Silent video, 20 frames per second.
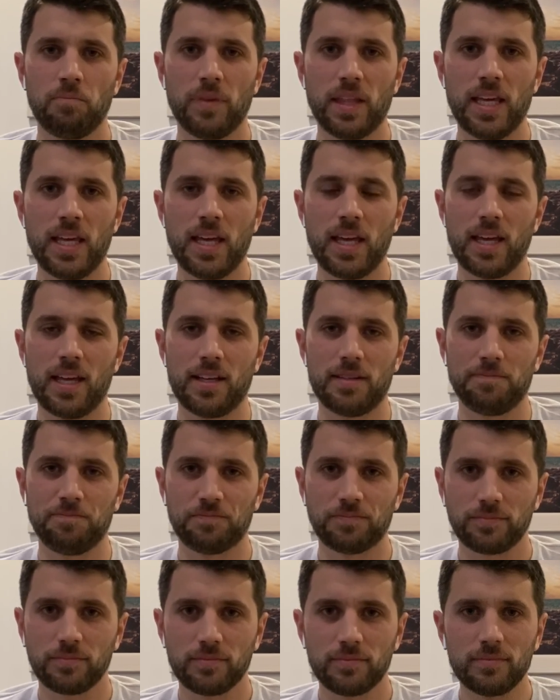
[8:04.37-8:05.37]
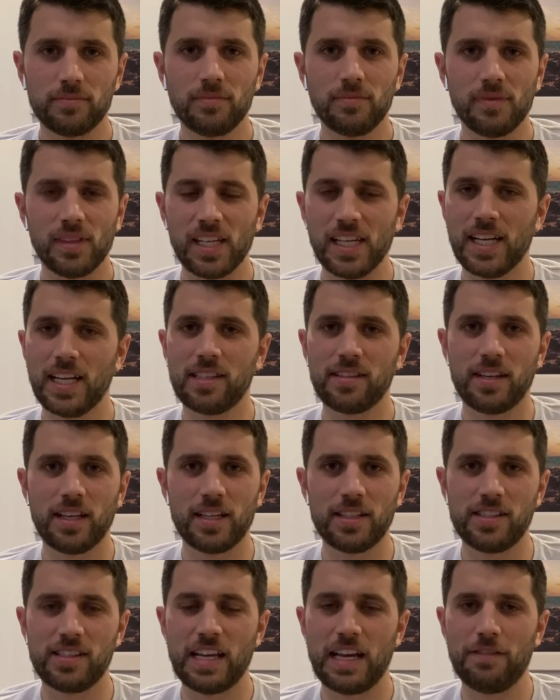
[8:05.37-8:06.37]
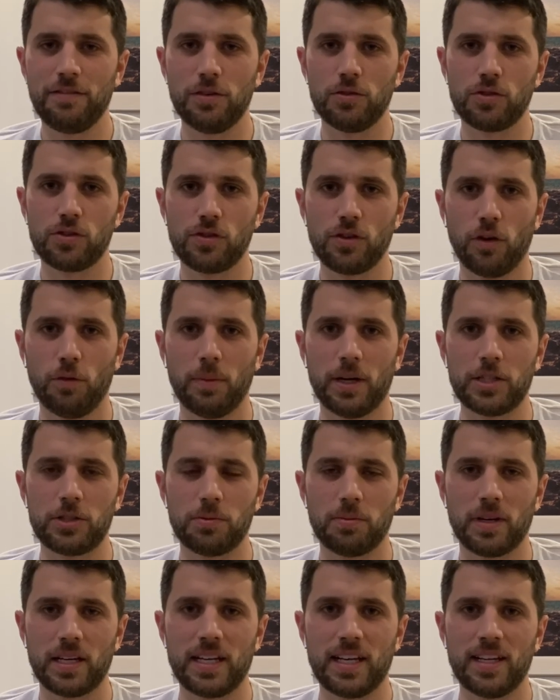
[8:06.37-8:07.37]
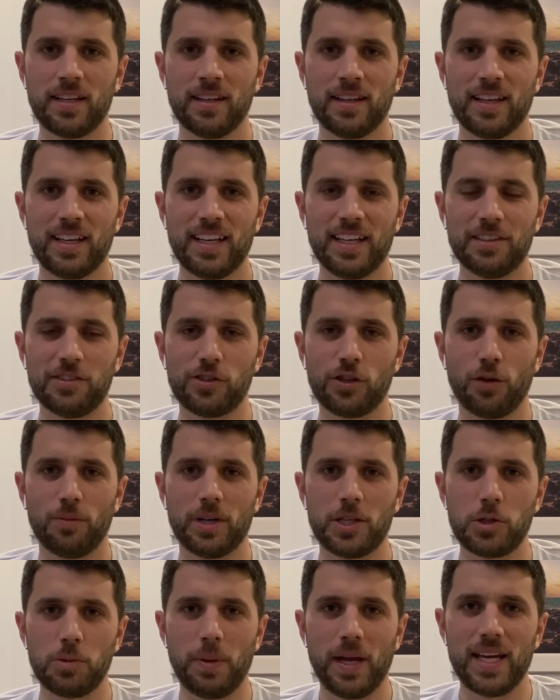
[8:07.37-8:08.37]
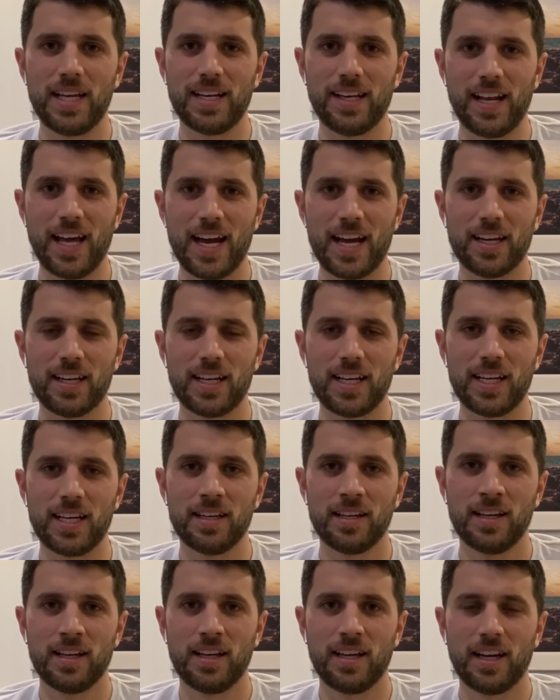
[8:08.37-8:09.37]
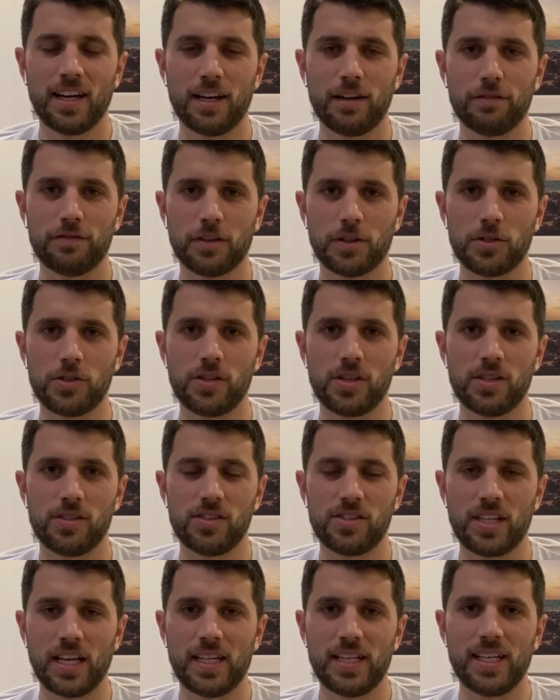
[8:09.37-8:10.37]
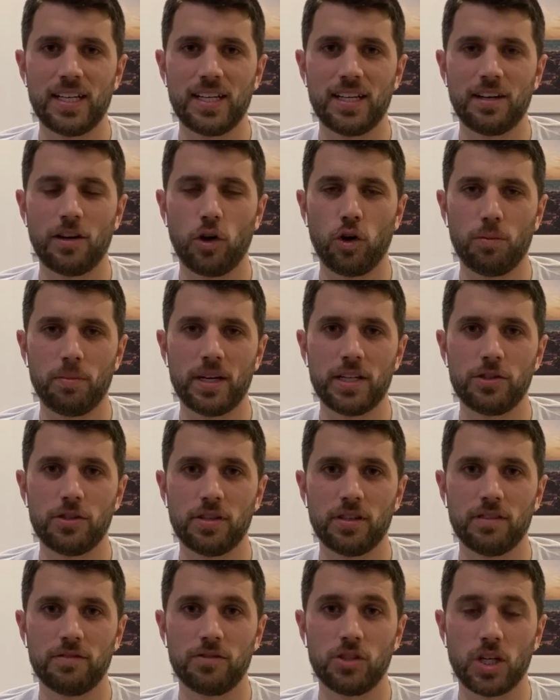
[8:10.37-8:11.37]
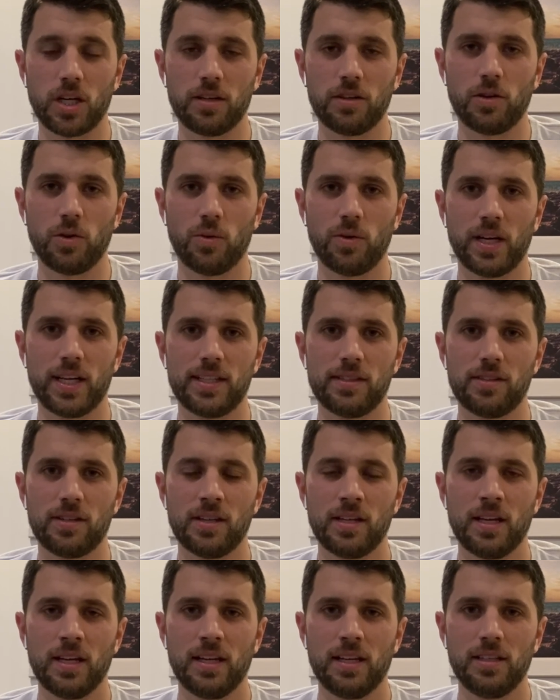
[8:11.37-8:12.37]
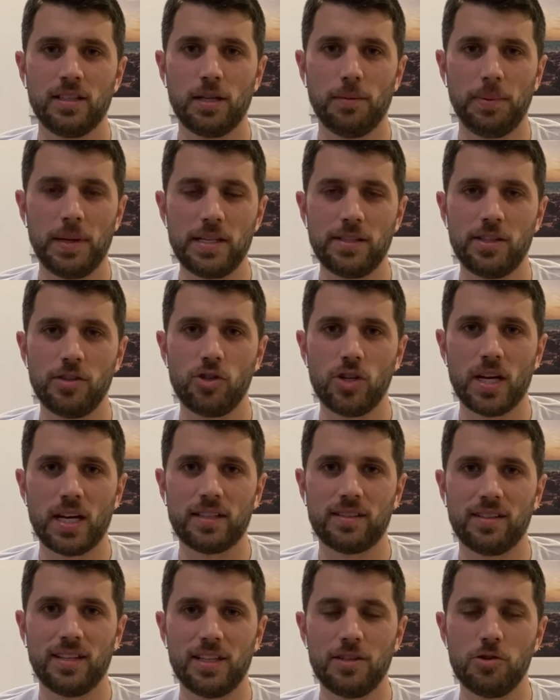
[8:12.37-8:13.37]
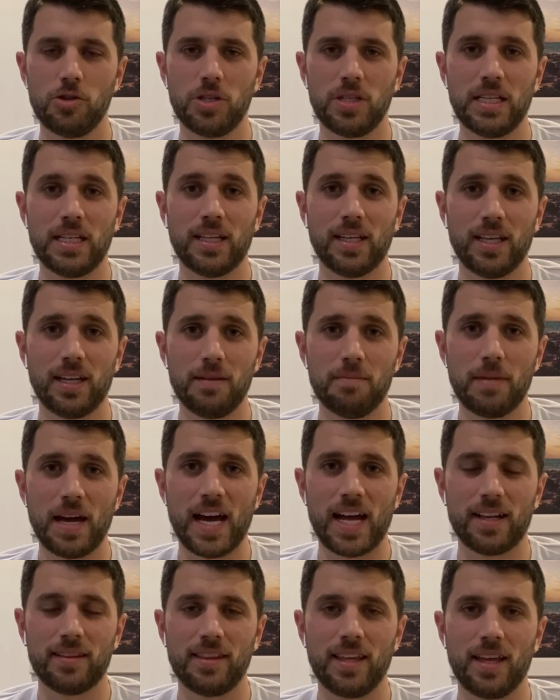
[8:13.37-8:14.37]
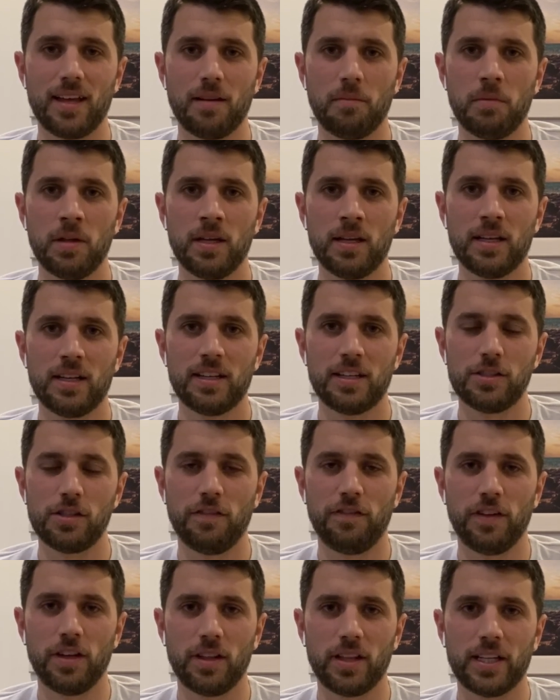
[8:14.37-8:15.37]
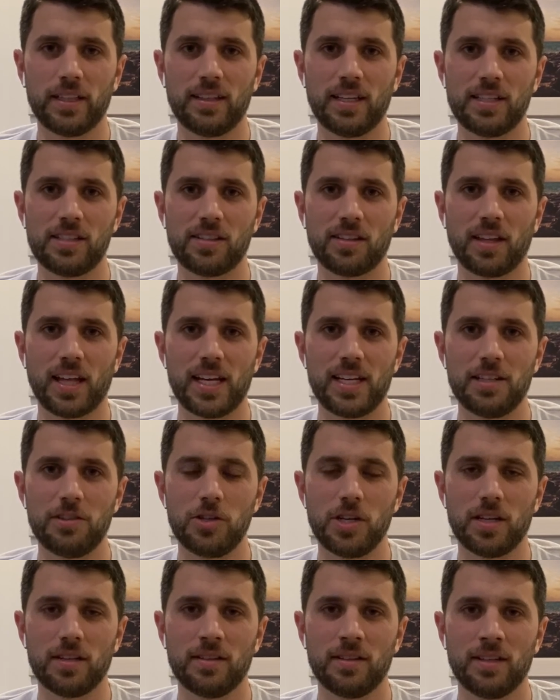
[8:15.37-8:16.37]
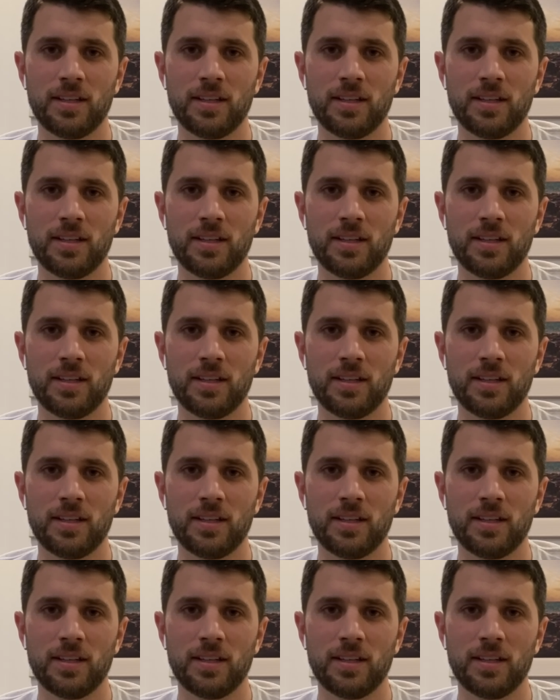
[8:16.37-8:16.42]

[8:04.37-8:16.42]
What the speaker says: And it's going to save you so much money and so much pain and agony versus sending in a whole bunch of junk coins to PCGS and NGC and getting mad at them because you feel like they slighted you.